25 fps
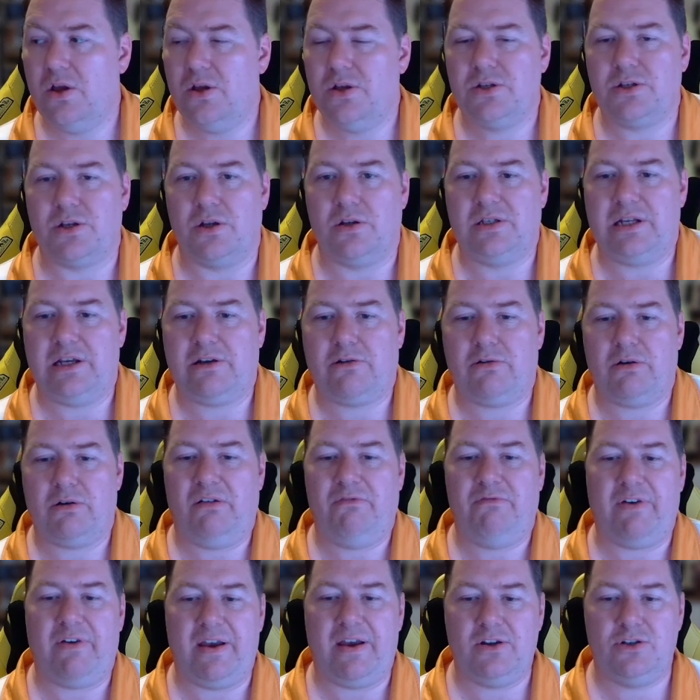So Secret
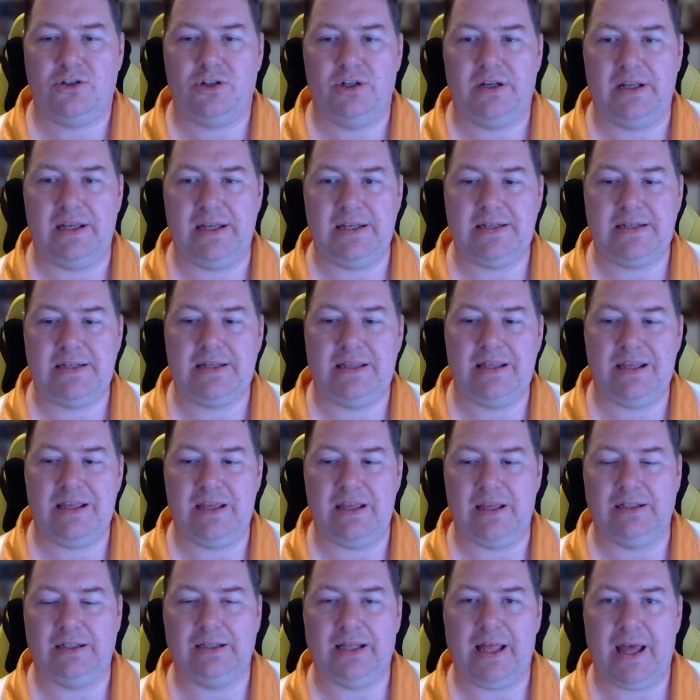Invasion is
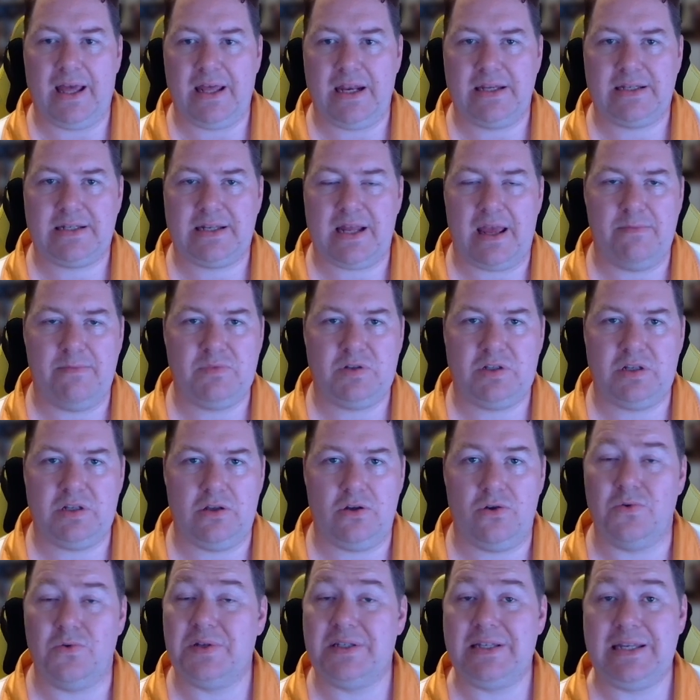the latest
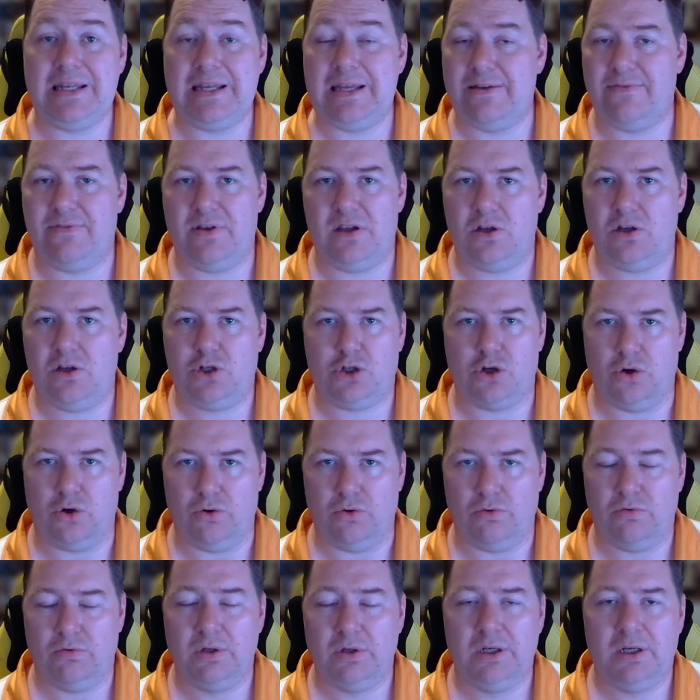MCU TV
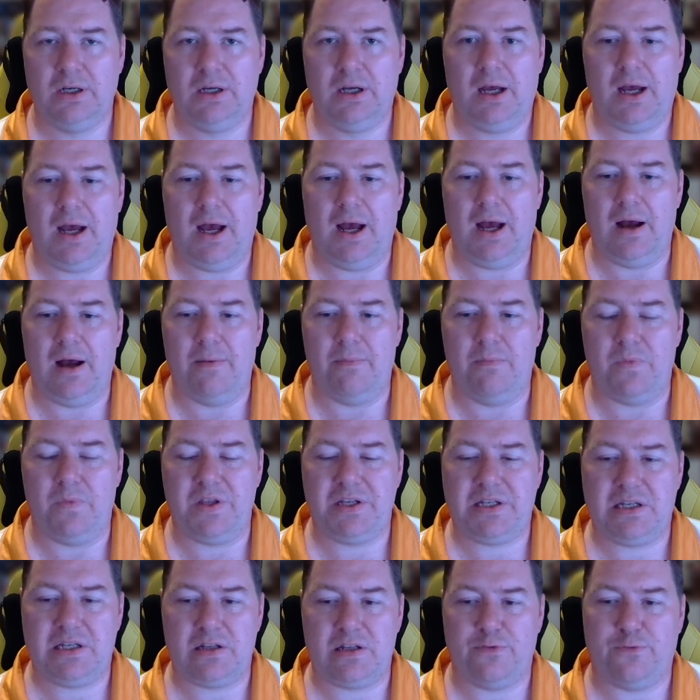show.
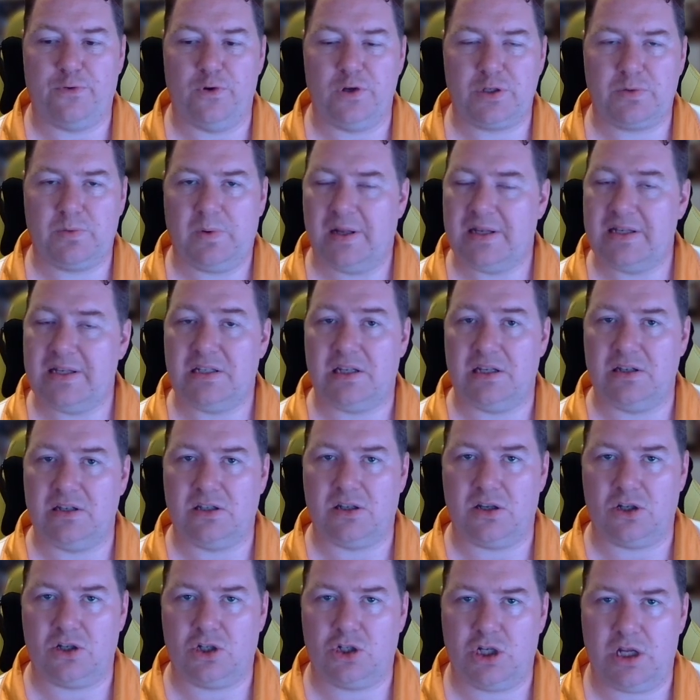This is the first one
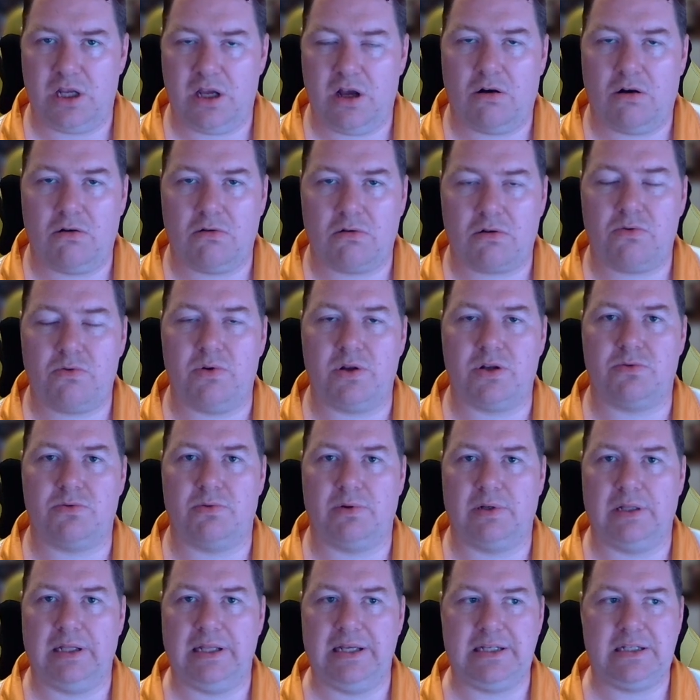since She-Hulk, which
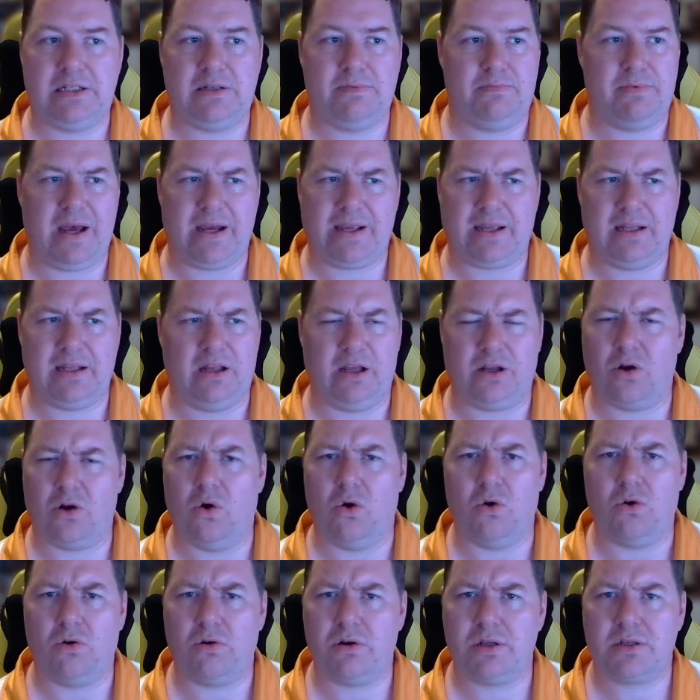released back in
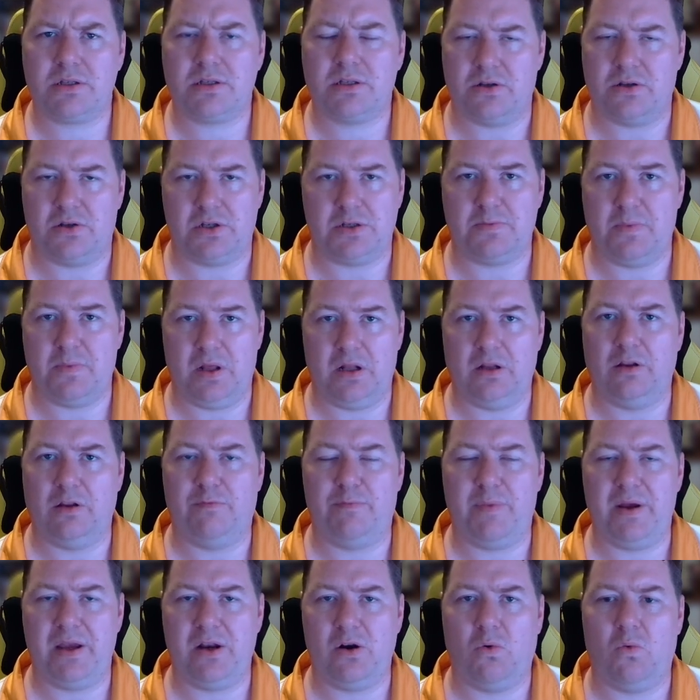August, so it'll
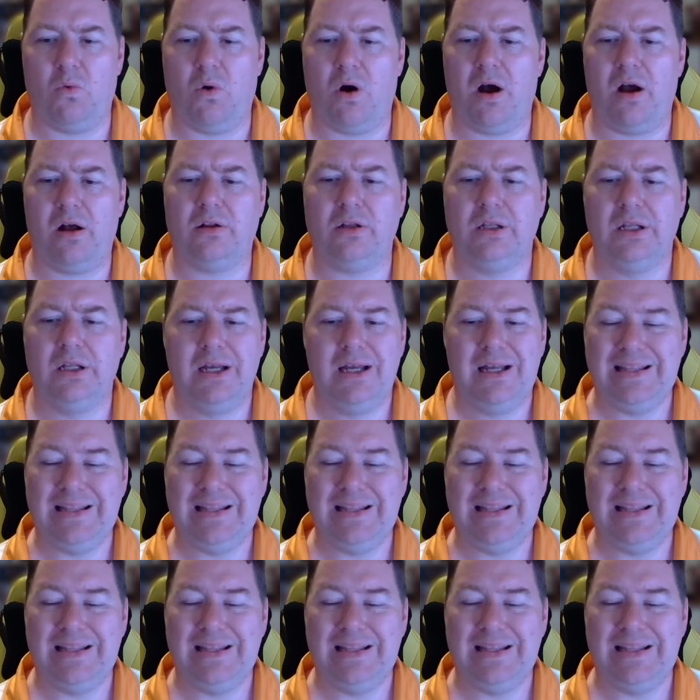have been a while.